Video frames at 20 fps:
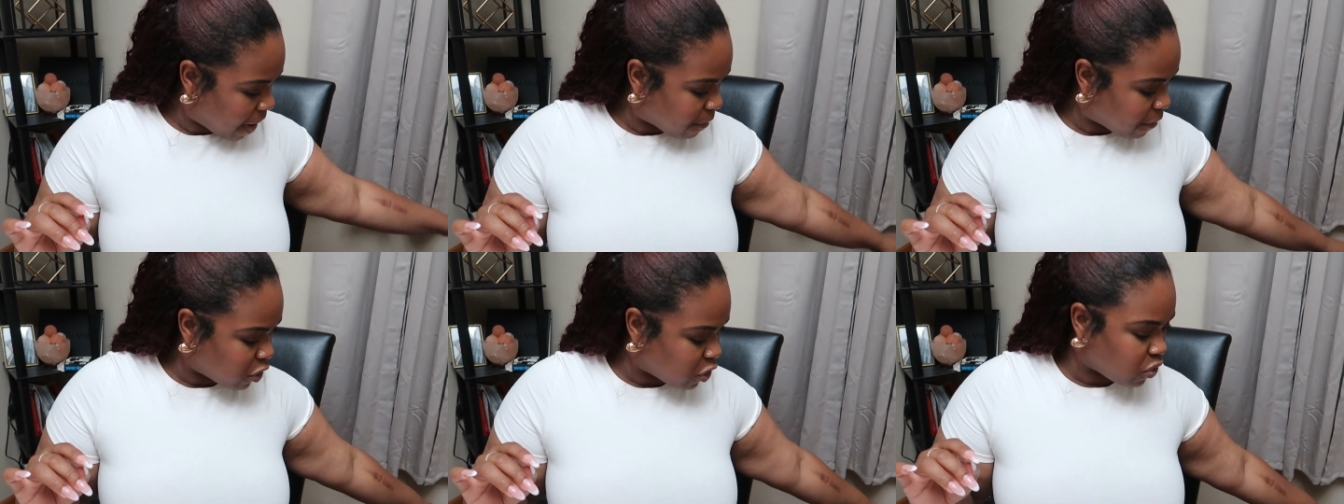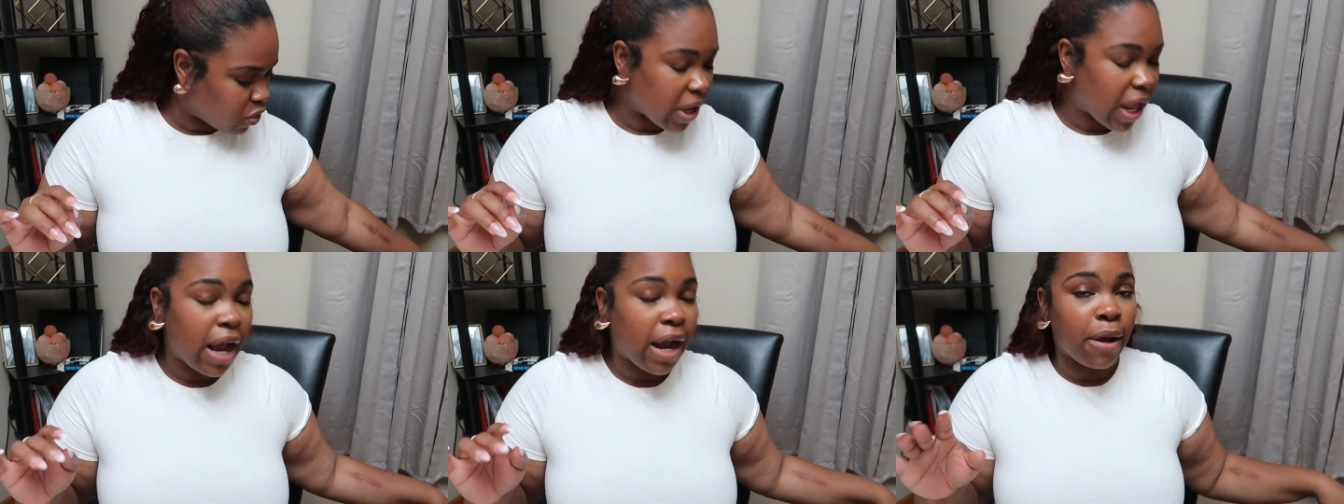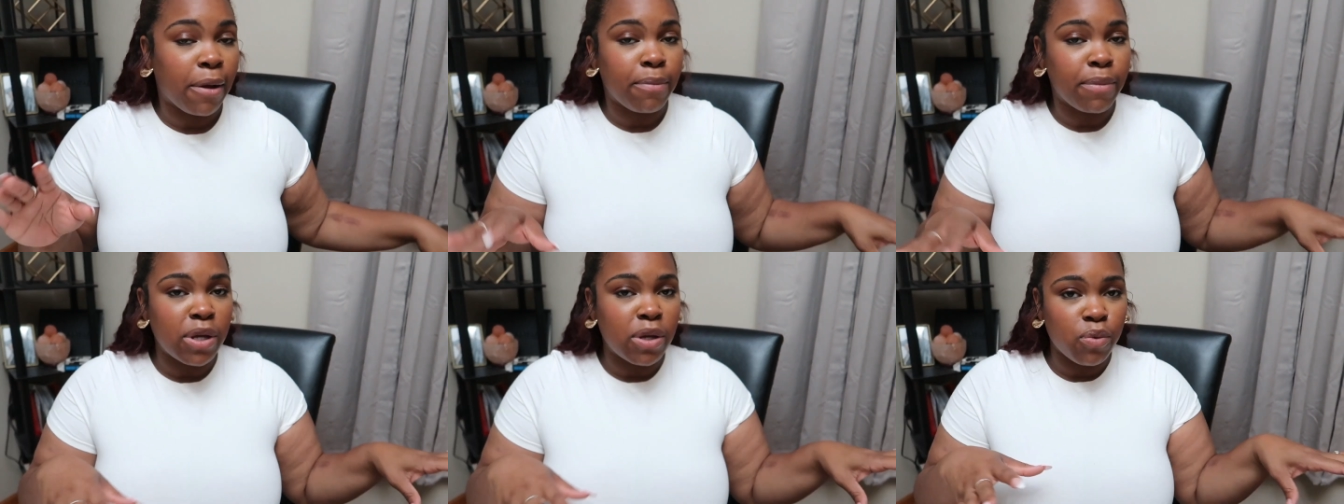I'm gonna do
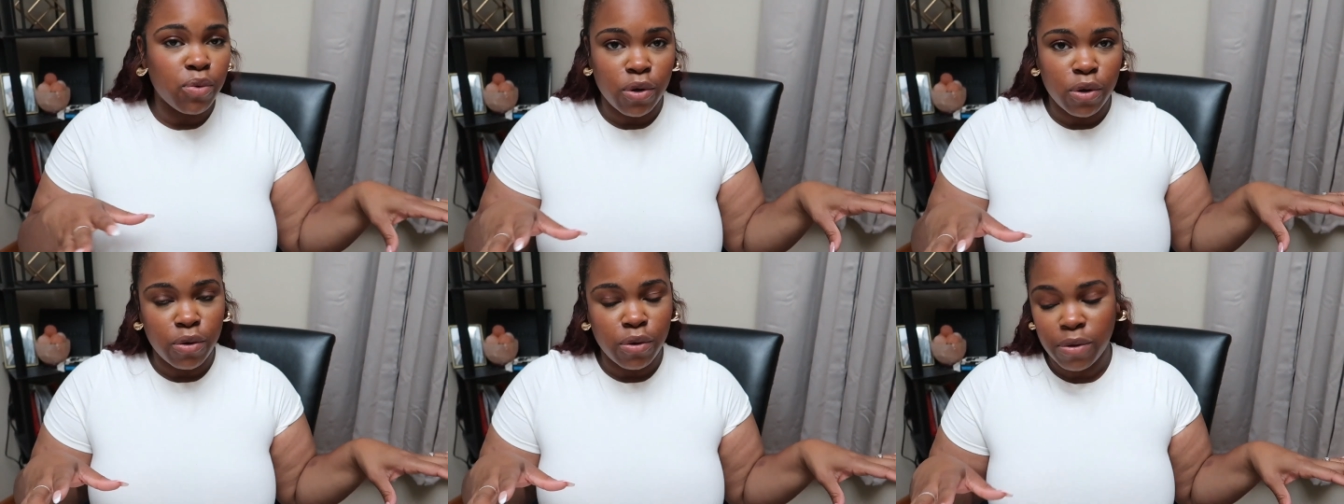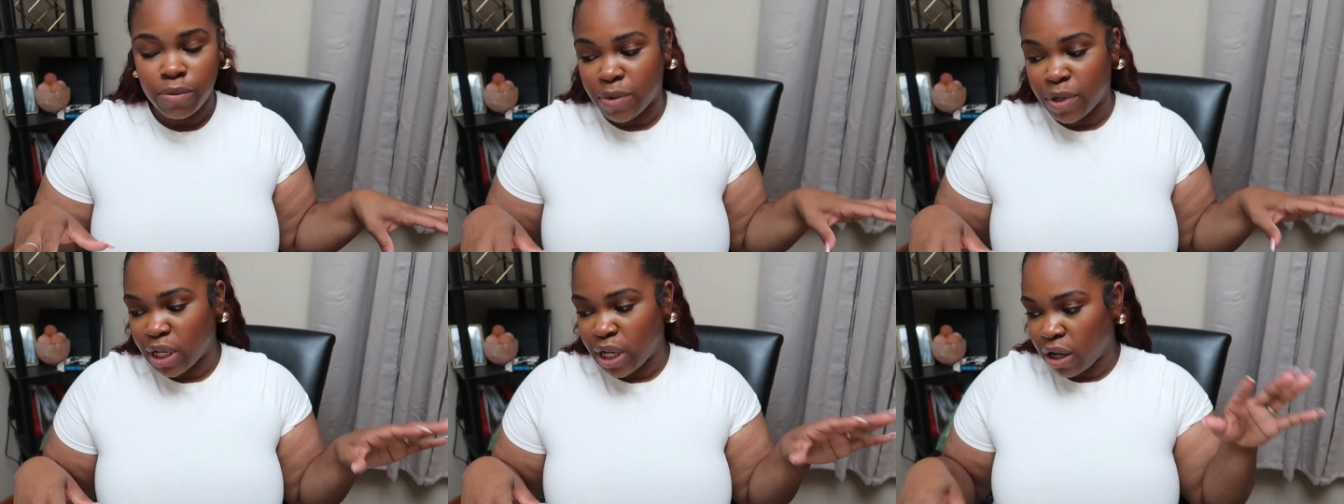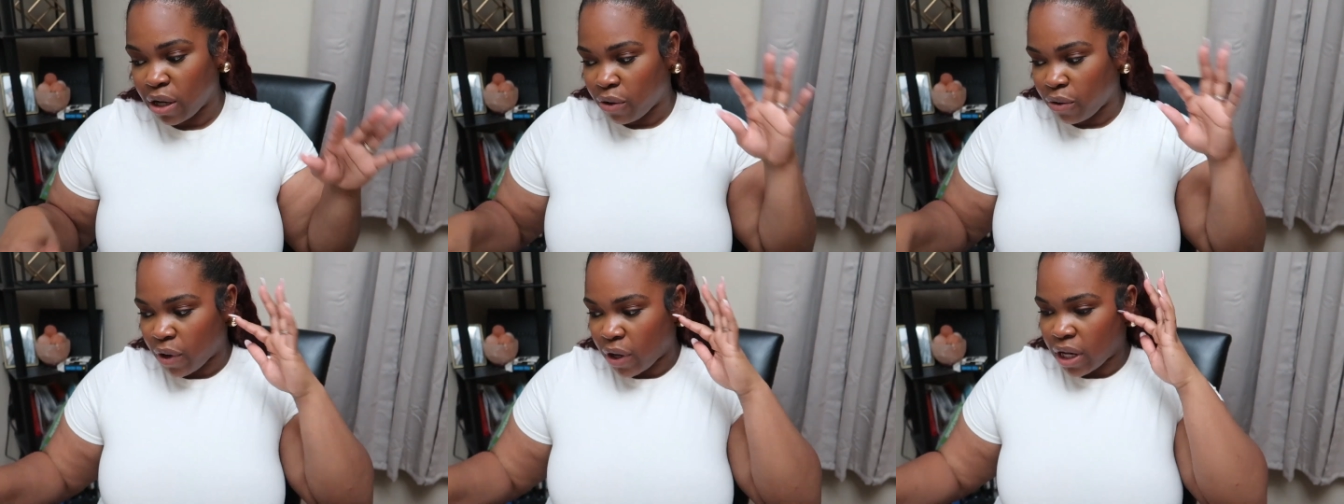like a B-roll of me
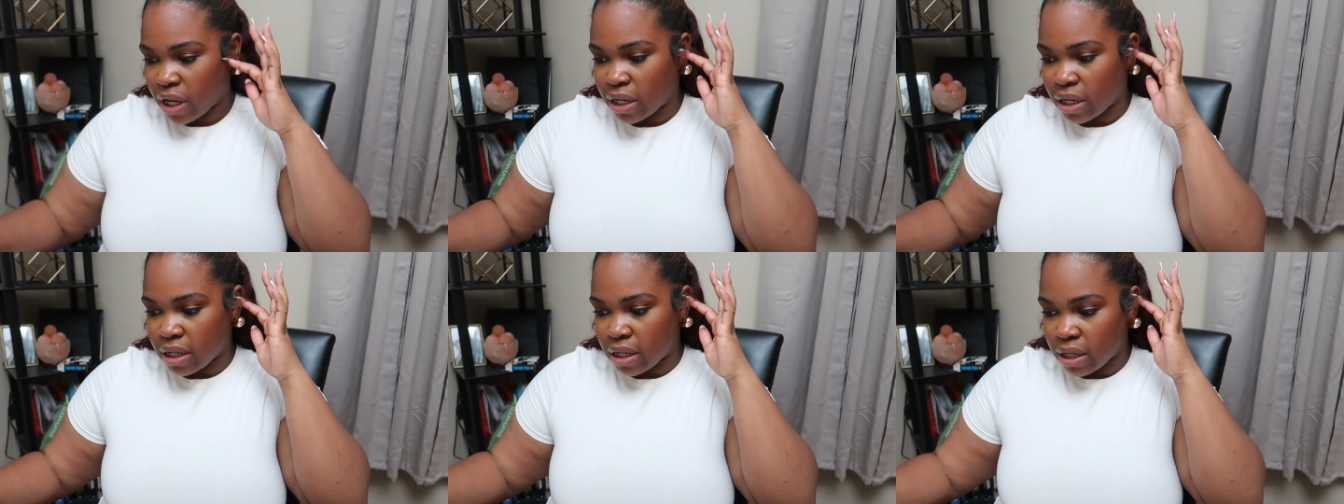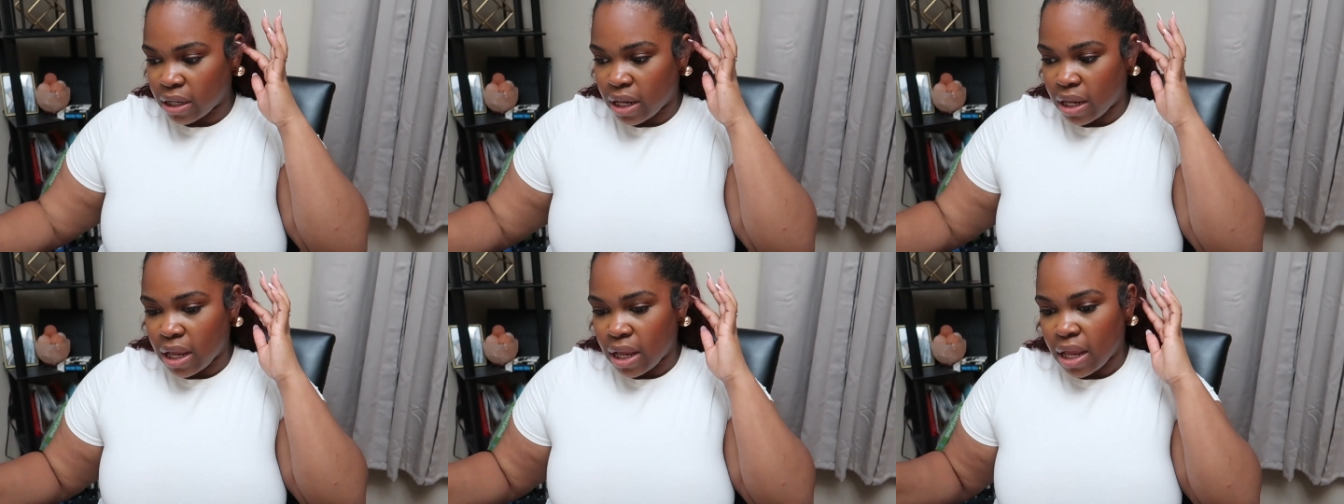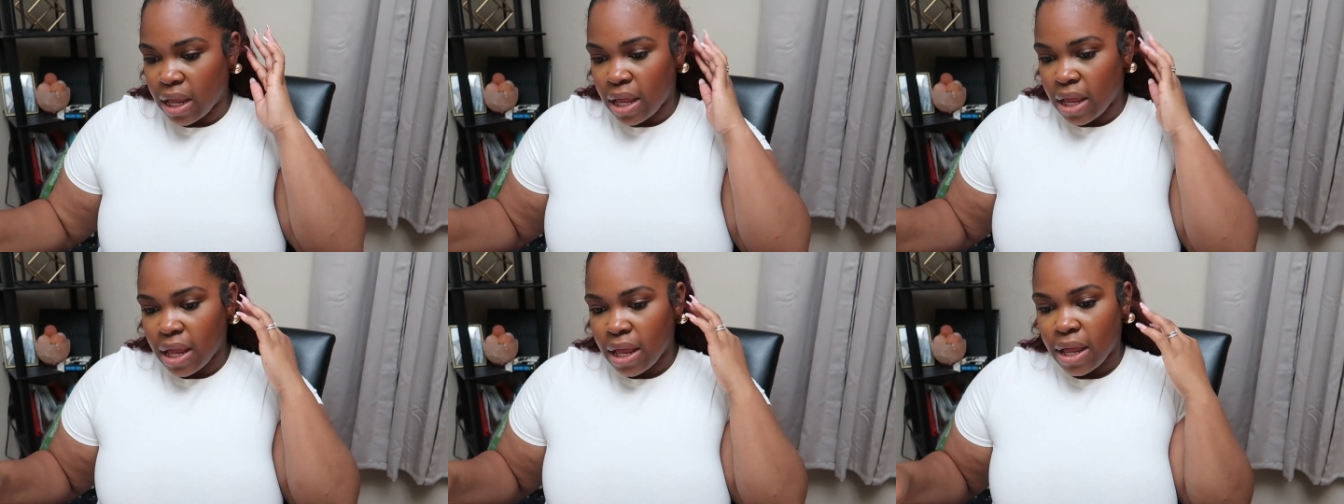decorating the
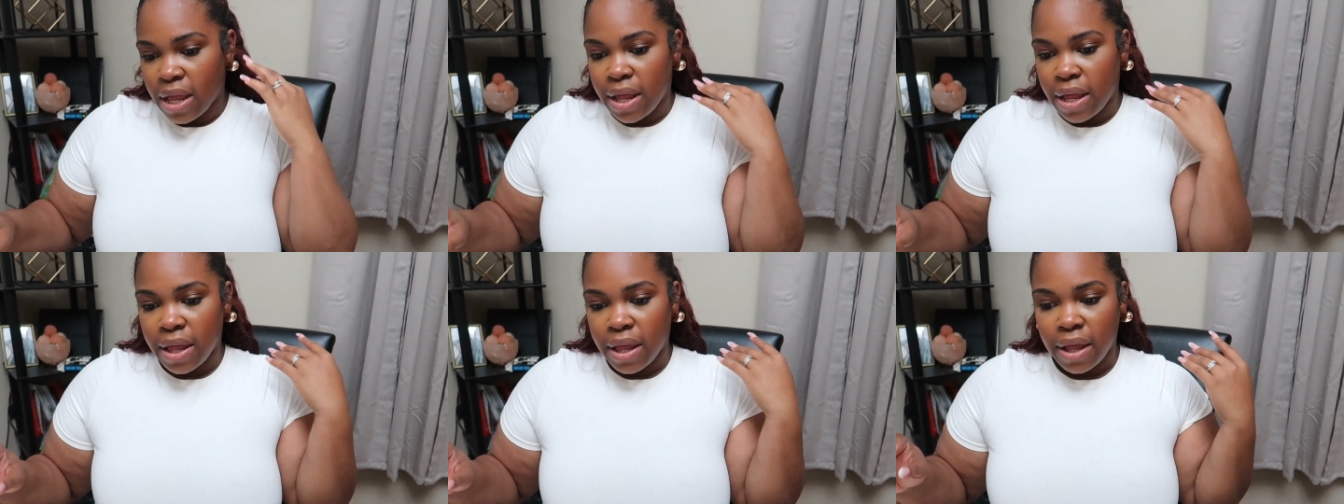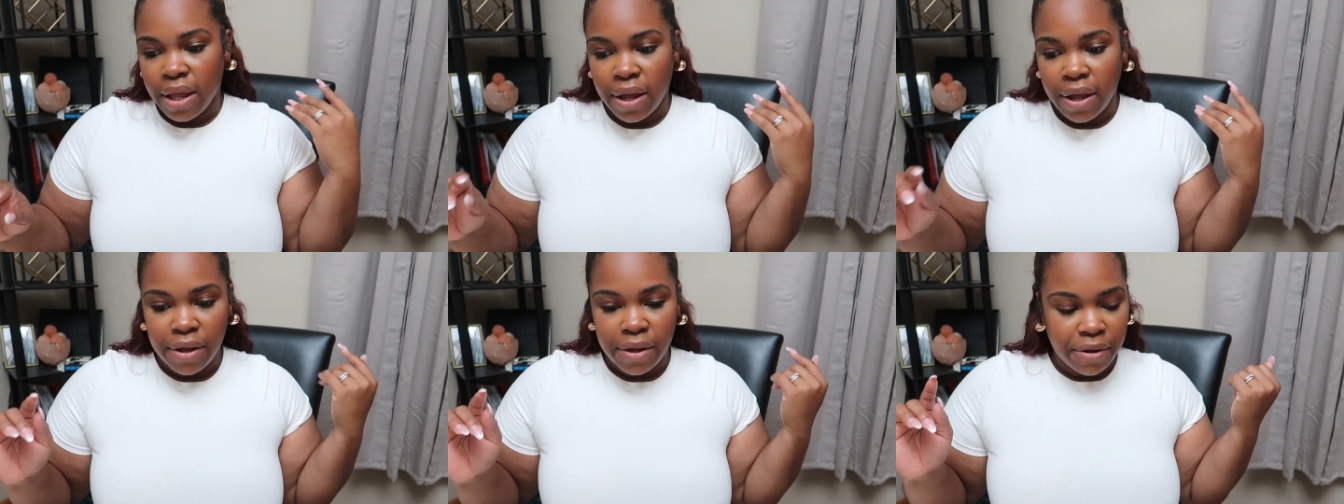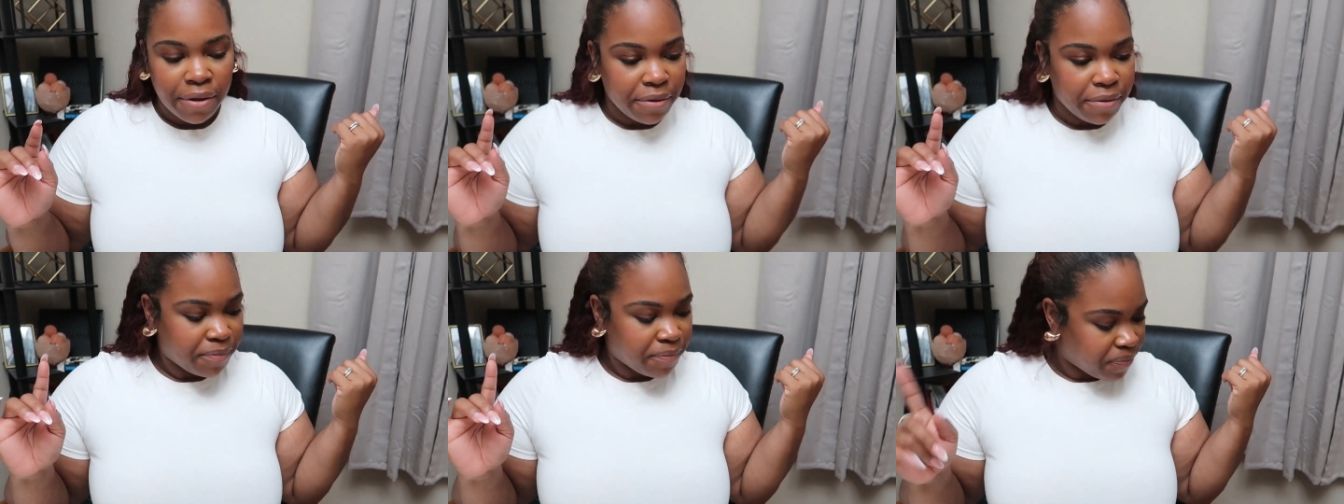
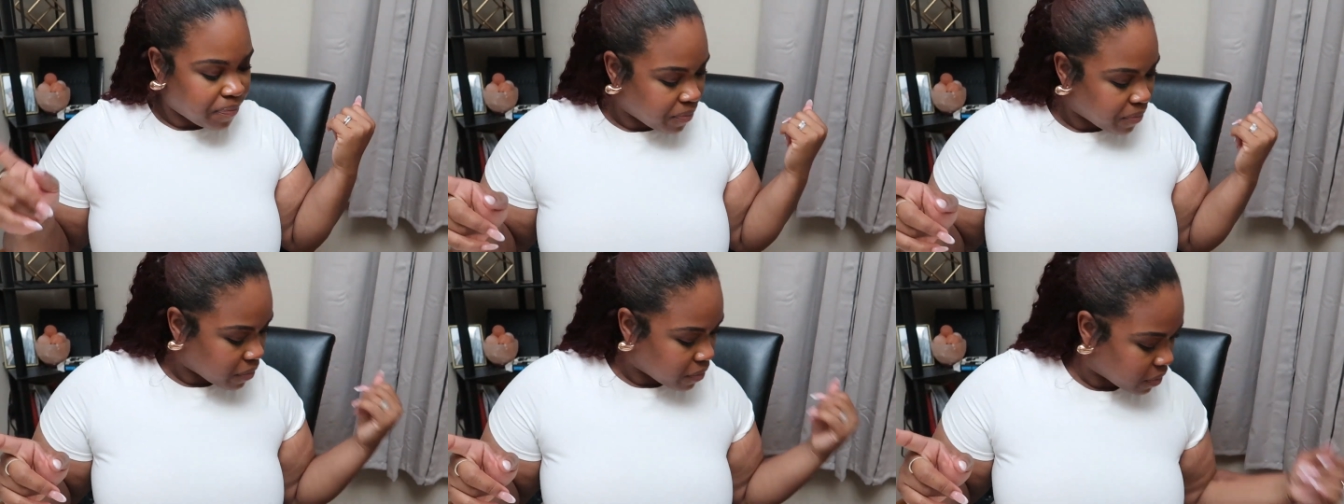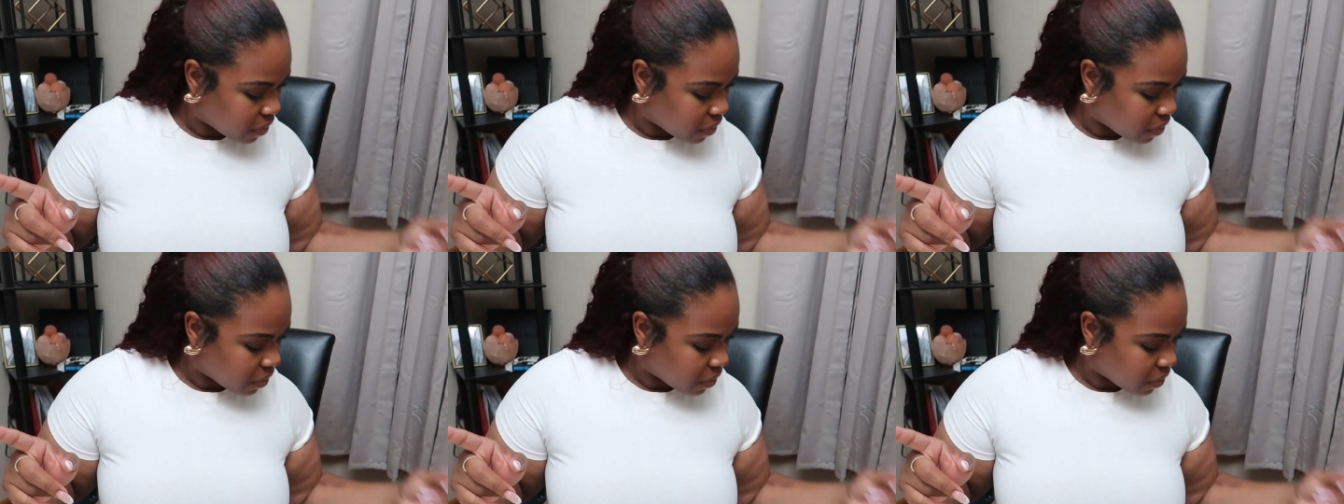um,